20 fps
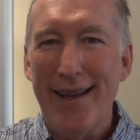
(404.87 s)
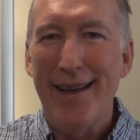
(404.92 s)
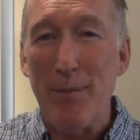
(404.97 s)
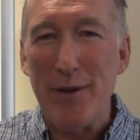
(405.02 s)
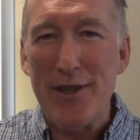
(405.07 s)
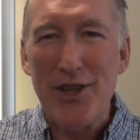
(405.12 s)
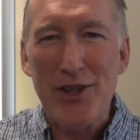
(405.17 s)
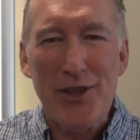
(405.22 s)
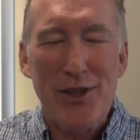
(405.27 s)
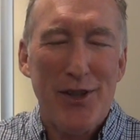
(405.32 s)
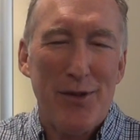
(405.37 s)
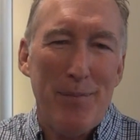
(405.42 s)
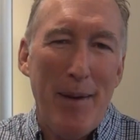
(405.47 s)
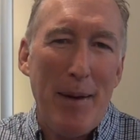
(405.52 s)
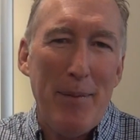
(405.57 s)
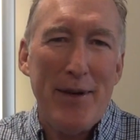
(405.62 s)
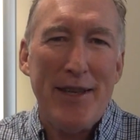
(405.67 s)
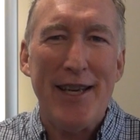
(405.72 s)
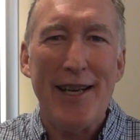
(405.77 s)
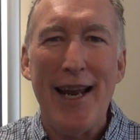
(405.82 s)
But just
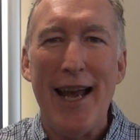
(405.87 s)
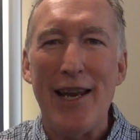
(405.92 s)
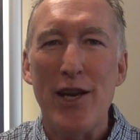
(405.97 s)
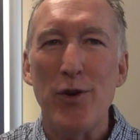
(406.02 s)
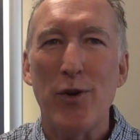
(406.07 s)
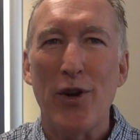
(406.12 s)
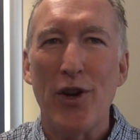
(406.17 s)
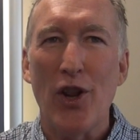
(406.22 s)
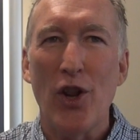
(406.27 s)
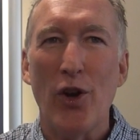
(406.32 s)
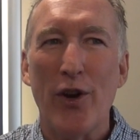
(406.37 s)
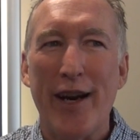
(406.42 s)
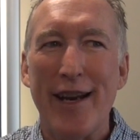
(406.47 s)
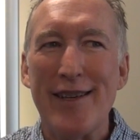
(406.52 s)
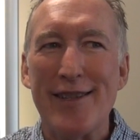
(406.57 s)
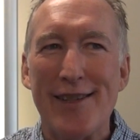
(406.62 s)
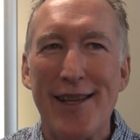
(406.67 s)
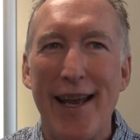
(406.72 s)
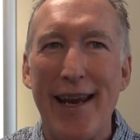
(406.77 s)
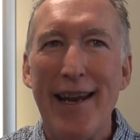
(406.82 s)
maybe today you could look
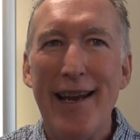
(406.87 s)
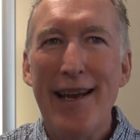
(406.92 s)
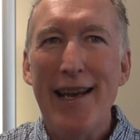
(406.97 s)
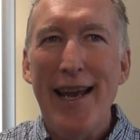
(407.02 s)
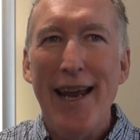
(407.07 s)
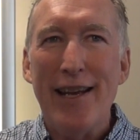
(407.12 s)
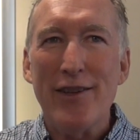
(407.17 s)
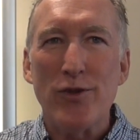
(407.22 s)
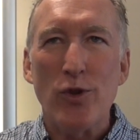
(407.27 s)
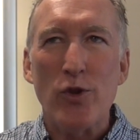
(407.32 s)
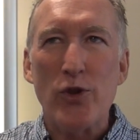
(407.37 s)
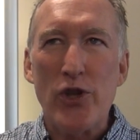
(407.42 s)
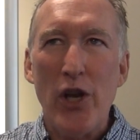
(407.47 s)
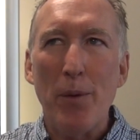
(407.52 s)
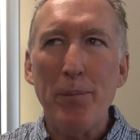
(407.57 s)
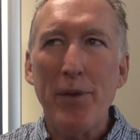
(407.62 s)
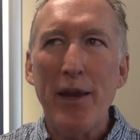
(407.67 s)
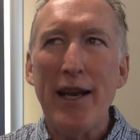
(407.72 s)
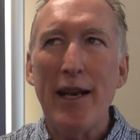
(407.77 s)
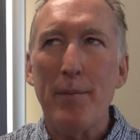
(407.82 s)
and say, is there
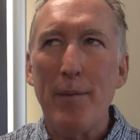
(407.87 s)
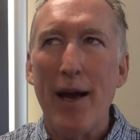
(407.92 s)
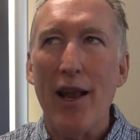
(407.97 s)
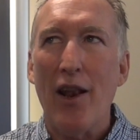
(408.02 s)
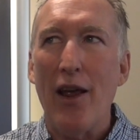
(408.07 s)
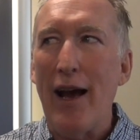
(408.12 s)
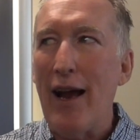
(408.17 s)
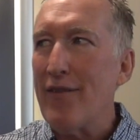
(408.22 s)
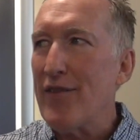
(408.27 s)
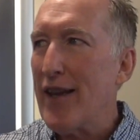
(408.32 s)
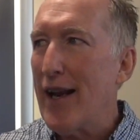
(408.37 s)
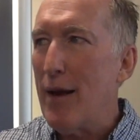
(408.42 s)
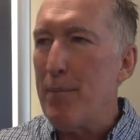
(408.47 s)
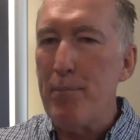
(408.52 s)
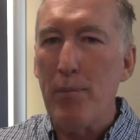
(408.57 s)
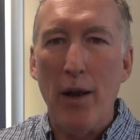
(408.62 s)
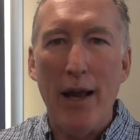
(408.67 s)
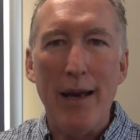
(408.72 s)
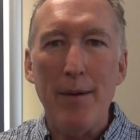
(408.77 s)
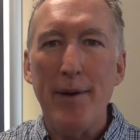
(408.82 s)
something in my life that
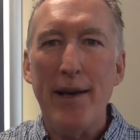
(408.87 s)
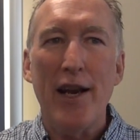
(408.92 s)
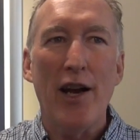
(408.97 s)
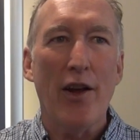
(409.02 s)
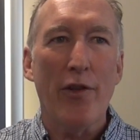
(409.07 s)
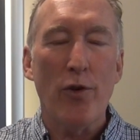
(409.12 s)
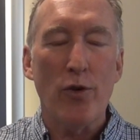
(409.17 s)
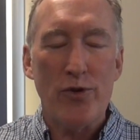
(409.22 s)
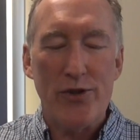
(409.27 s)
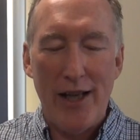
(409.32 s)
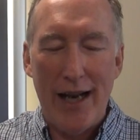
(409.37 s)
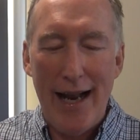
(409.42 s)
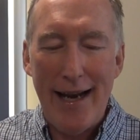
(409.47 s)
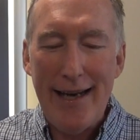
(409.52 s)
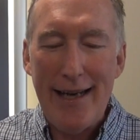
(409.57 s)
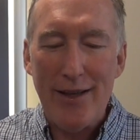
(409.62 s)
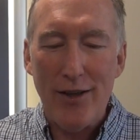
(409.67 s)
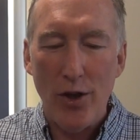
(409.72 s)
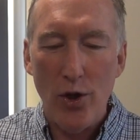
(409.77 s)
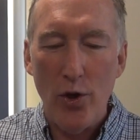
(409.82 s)
I'm blaming others that
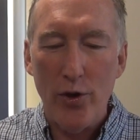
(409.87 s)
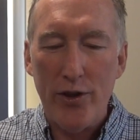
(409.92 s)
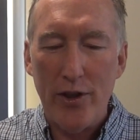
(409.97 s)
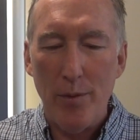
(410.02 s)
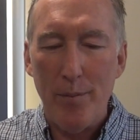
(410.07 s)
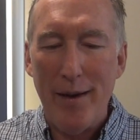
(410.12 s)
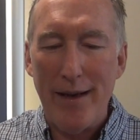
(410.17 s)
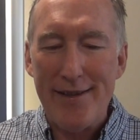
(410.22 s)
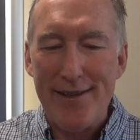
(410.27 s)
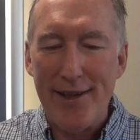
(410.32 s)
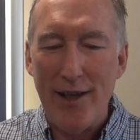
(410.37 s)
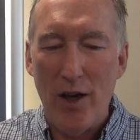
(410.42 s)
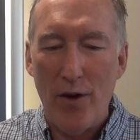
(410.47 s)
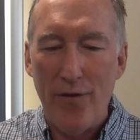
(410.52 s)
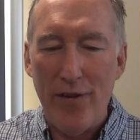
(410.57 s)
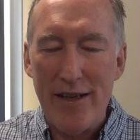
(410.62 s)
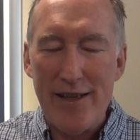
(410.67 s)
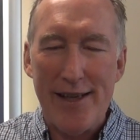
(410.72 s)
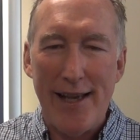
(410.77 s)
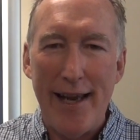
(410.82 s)
I need to look to
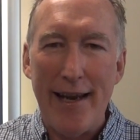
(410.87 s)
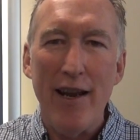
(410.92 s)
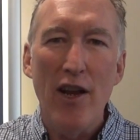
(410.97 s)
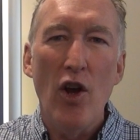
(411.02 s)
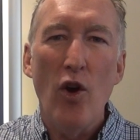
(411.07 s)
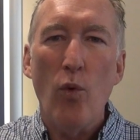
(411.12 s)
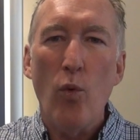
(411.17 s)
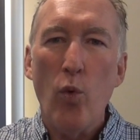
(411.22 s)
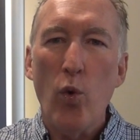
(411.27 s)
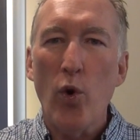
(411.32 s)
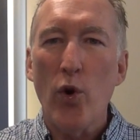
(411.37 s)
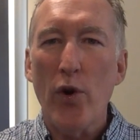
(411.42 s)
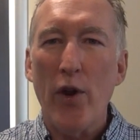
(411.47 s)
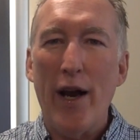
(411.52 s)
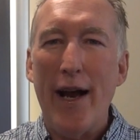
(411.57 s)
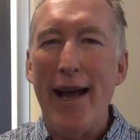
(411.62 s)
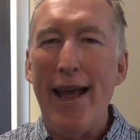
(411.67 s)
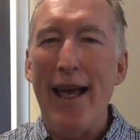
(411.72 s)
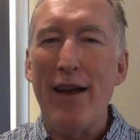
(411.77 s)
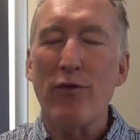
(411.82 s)
myself and say, where
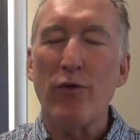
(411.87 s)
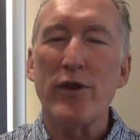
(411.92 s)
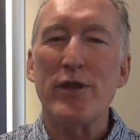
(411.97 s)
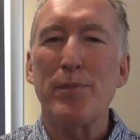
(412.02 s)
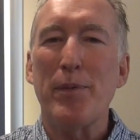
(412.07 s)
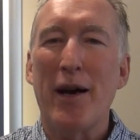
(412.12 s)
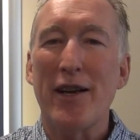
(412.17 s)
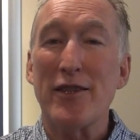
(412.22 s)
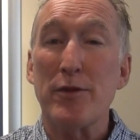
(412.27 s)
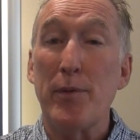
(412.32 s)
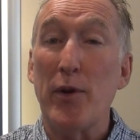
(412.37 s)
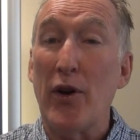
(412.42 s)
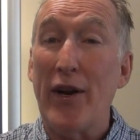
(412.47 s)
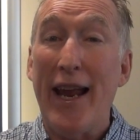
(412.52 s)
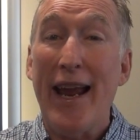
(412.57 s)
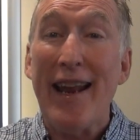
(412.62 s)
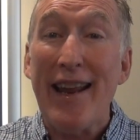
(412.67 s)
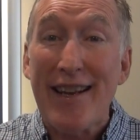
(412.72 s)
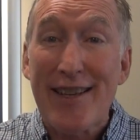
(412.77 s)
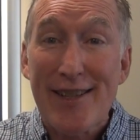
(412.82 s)
do I have
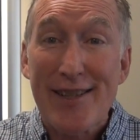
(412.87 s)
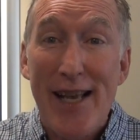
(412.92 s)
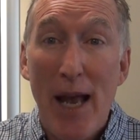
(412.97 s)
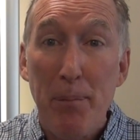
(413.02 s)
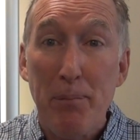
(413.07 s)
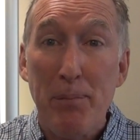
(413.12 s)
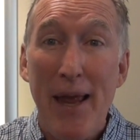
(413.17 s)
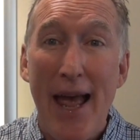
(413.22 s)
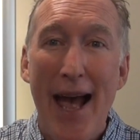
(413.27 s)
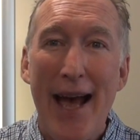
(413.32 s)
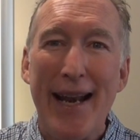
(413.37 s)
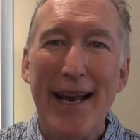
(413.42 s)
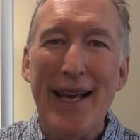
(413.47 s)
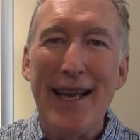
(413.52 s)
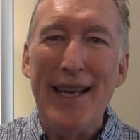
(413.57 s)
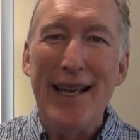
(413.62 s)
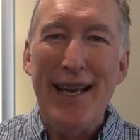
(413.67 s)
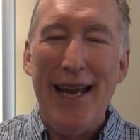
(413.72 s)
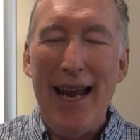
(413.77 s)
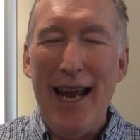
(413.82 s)
responsibility? And accept that
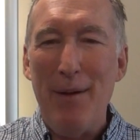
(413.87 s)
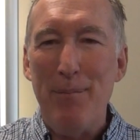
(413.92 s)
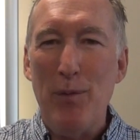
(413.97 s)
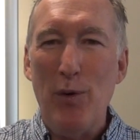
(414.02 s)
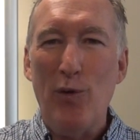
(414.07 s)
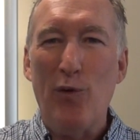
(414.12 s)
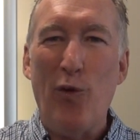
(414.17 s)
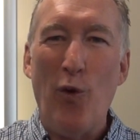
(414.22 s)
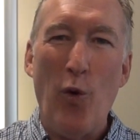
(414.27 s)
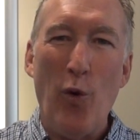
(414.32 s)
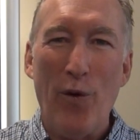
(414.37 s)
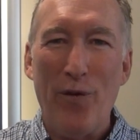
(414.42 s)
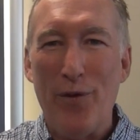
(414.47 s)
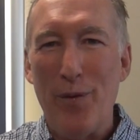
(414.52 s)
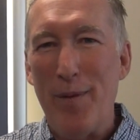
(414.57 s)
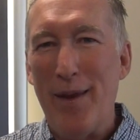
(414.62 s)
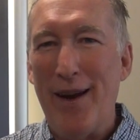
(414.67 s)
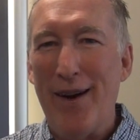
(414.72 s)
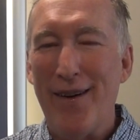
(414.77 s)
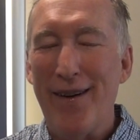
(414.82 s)
and move forward
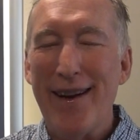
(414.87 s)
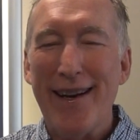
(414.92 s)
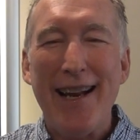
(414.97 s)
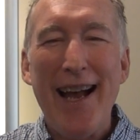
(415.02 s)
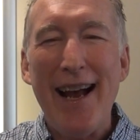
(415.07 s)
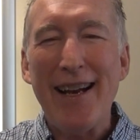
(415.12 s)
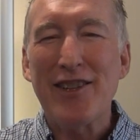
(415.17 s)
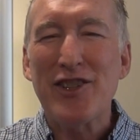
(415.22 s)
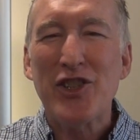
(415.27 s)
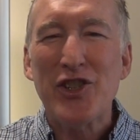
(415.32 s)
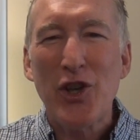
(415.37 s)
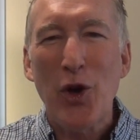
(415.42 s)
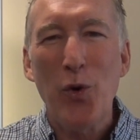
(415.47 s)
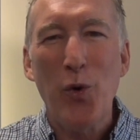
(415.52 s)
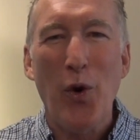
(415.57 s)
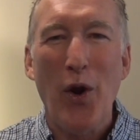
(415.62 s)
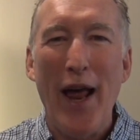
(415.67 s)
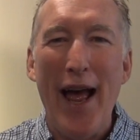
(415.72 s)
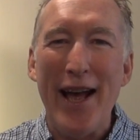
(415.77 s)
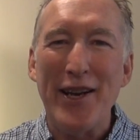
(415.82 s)
from there. Guys,
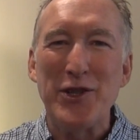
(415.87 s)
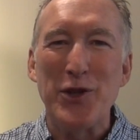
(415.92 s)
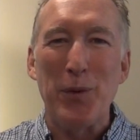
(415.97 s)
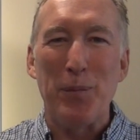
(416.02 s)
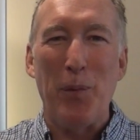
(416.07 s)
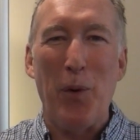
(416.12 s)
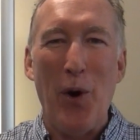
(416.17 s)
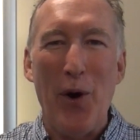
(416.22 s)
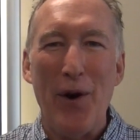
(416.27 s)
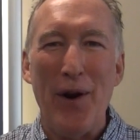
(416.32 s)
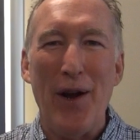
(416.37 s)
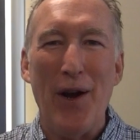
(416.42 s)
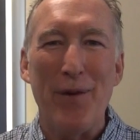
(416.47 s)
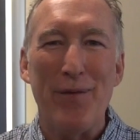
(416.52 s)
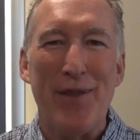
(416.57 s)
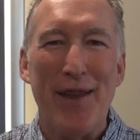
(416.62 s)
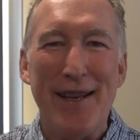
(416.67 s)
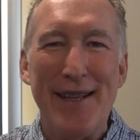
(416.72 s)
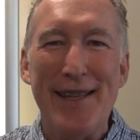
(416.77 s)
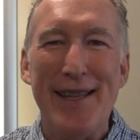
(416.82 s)
so glad you're part
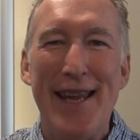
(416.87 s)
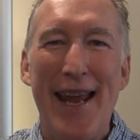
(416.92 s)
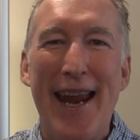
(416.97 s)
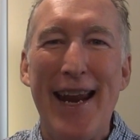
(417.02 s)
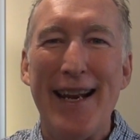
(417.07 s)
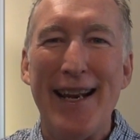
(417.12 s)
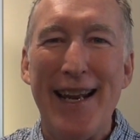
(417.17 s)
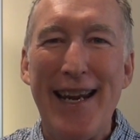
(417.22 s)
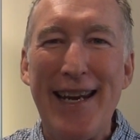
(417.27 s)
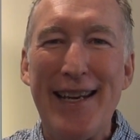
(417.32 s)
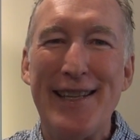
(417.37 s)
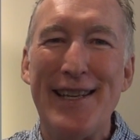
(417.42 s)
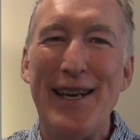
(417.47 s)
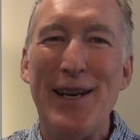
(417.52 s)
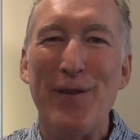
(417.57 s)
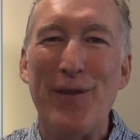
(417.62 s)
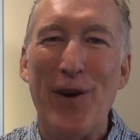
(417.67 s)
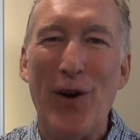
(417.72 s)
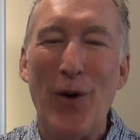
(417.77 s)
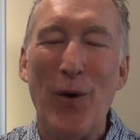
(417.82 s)
of the Daily
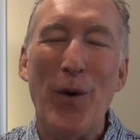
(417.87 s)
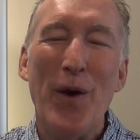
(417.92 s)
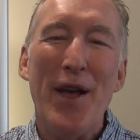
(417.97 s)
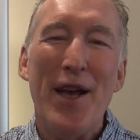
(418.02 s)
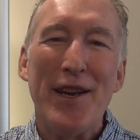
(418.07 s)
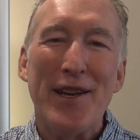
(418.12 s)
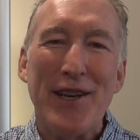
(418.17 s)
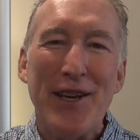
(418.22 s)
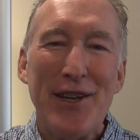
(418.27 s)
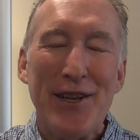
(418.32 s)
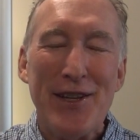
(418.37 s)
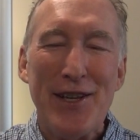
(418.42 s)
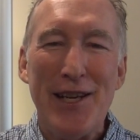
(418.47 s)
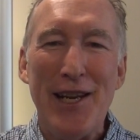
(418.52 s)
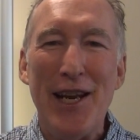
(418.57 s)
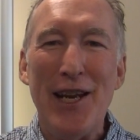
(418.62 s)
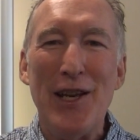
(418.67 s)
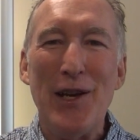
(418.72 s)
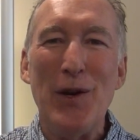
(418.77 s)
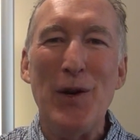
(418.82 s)
Devo.
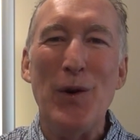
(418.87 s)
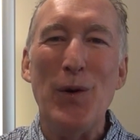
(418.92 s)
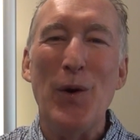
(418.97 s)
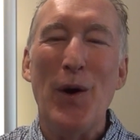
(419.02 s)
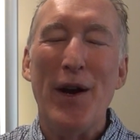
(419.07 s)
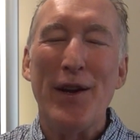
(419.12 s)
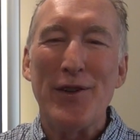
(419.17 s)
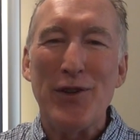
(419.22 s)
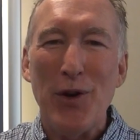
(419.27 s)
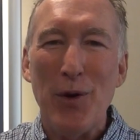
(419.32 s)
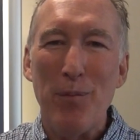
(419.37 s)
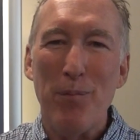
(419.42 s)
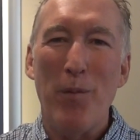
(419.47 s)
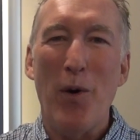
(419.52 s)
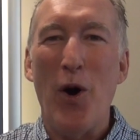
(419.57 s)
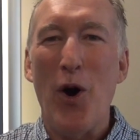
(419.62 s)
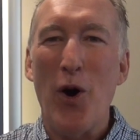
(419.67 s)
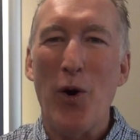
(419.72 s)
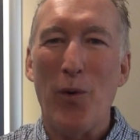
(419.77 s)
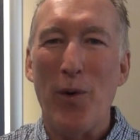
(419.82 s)
Continue
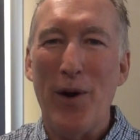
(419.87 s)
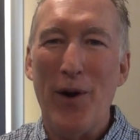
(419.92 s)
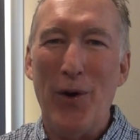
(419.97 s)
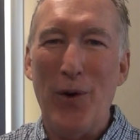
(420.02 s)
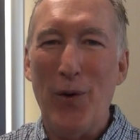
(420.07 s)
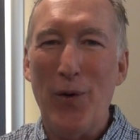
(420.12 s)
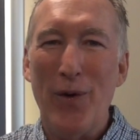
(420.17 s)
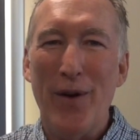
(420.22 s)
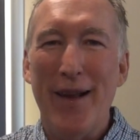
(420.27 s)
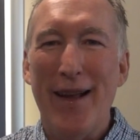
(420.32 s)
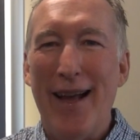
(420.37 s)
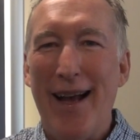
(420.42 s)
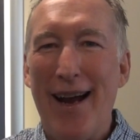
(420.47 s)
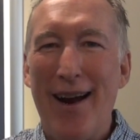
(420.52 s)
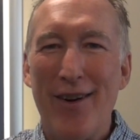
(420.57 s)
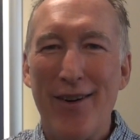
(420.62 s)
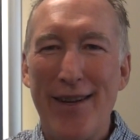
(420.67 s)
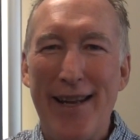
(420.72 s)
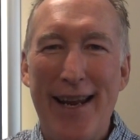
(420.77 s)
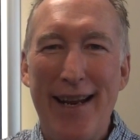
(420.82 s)
tomorrow
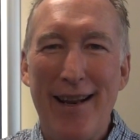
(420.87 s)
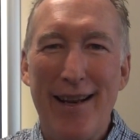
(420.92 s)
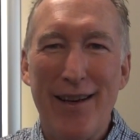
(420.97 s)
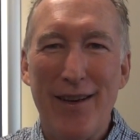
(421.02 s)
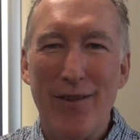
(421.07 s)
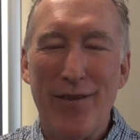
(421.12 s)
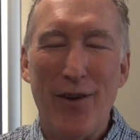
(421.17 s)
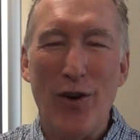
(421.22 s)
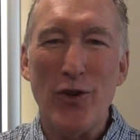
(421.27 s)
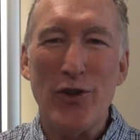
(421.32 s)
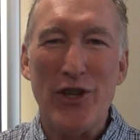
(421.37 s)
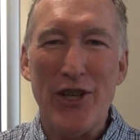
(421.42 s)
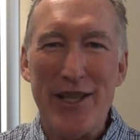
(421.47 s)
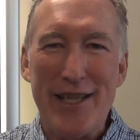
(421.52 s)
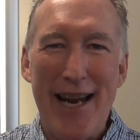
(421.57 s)
our daily devotion